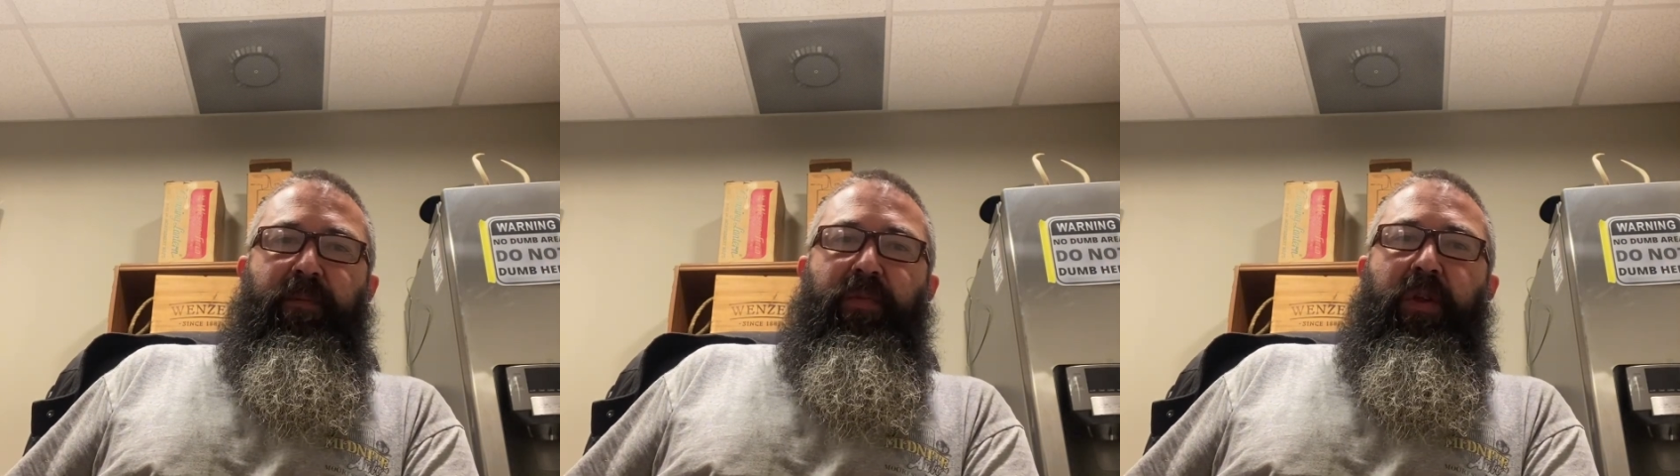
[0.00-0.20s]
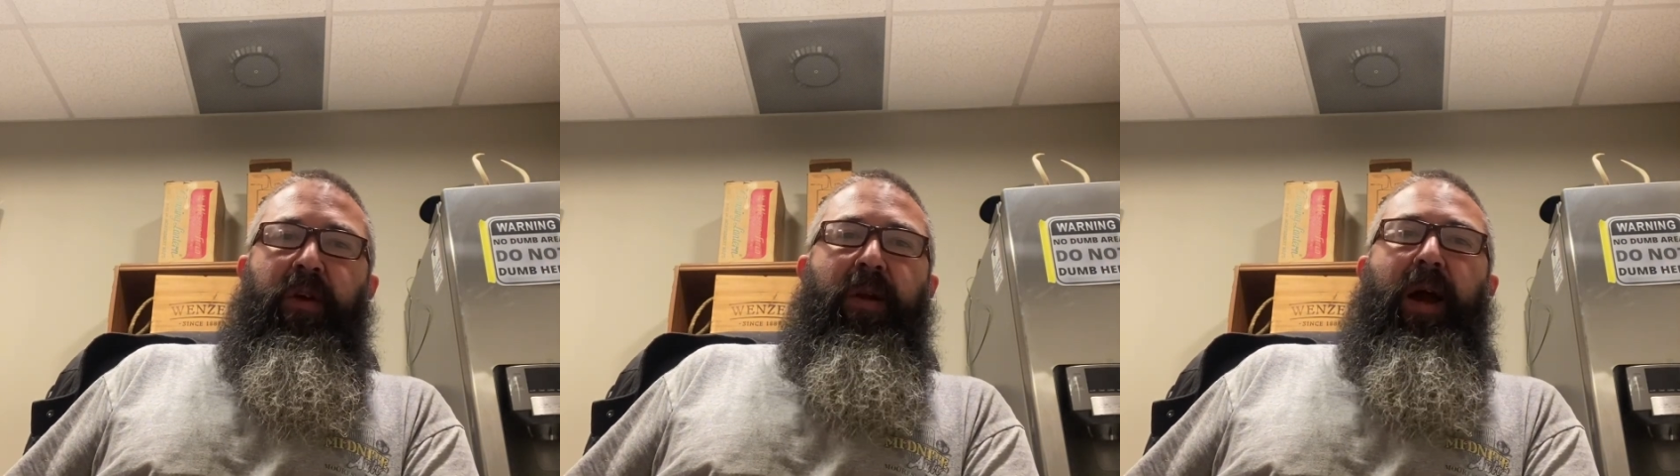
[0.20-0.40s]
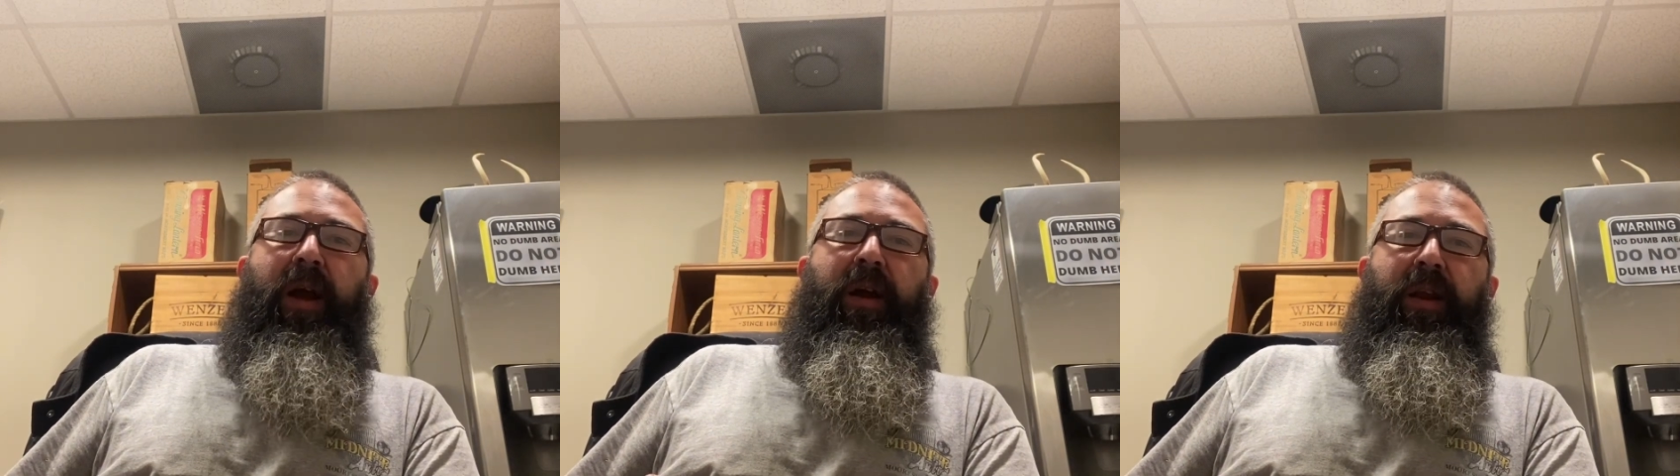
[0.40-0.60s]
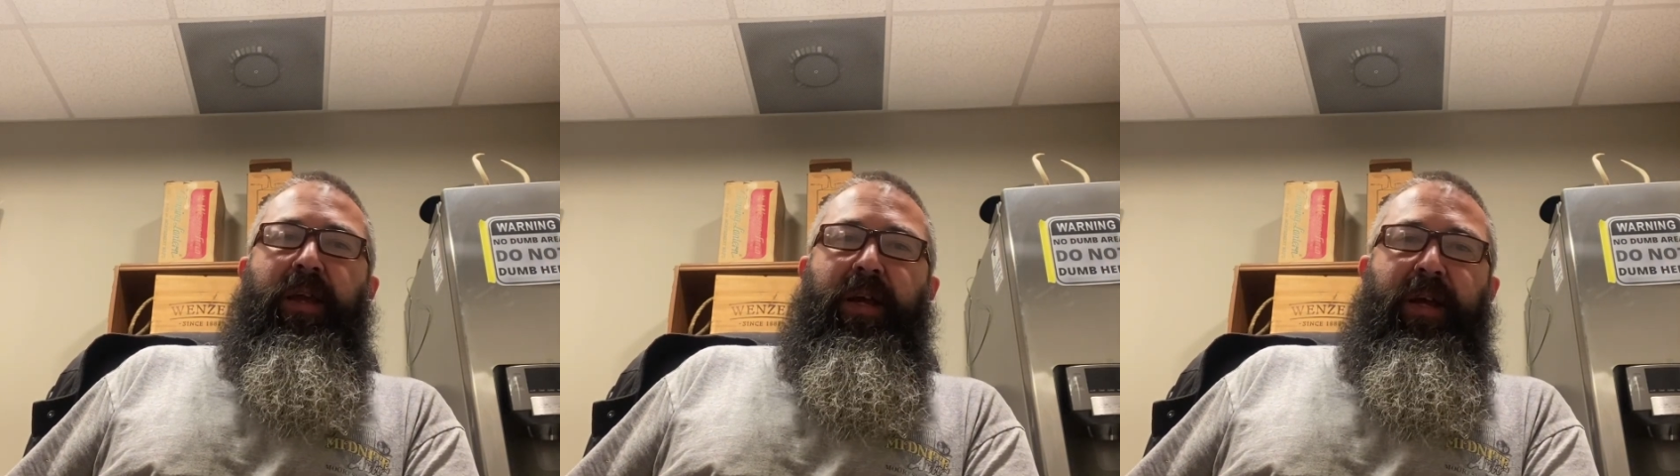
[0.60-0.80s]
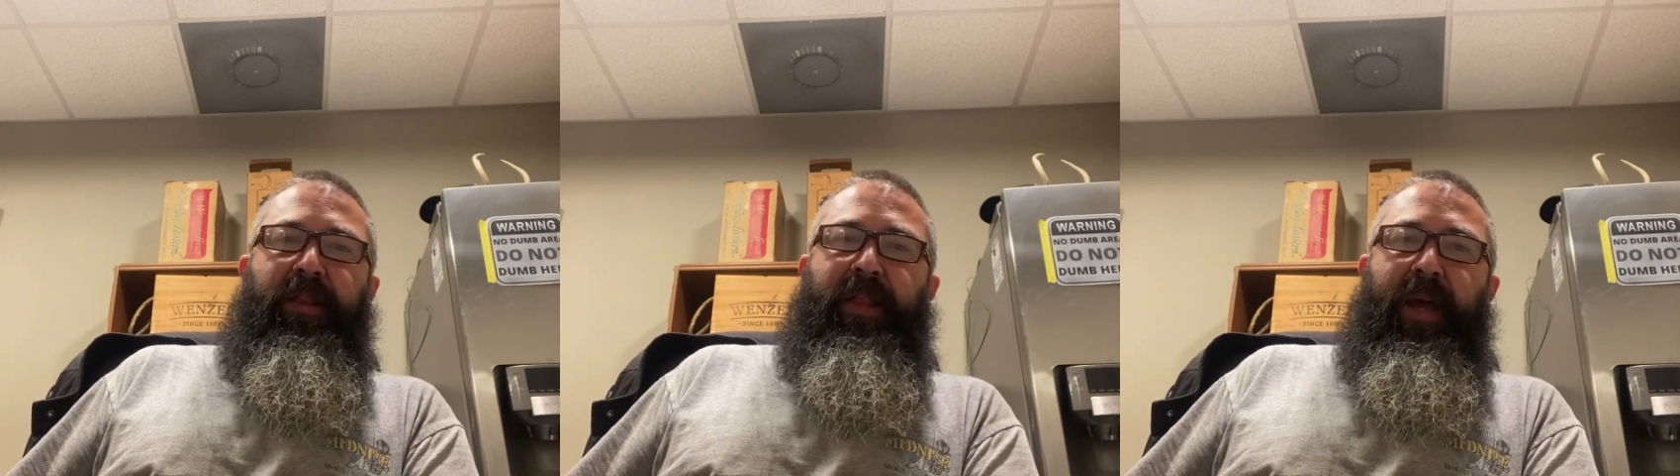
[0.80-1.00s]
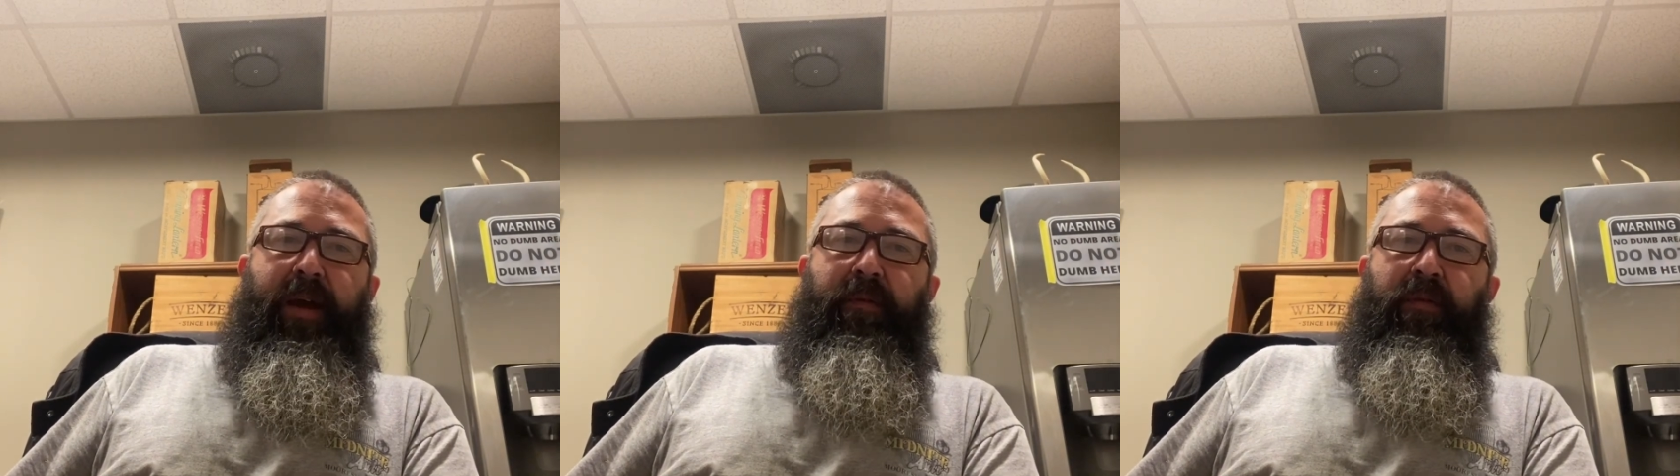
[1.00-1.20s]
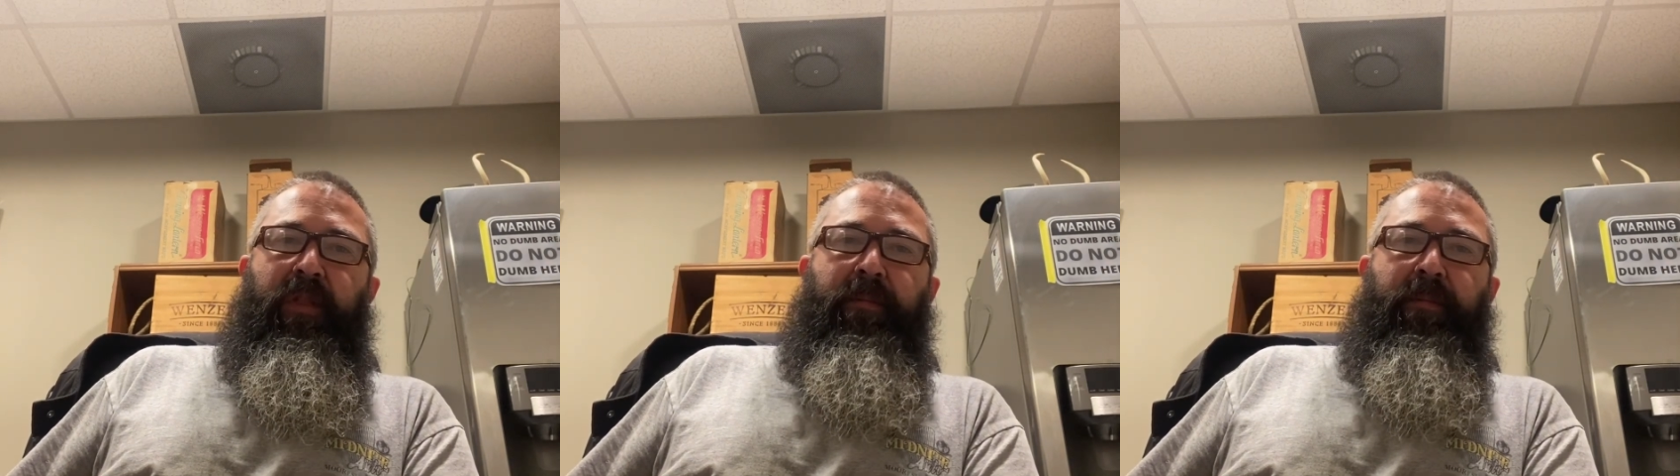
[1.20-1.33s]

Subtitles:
You're not going to get that with a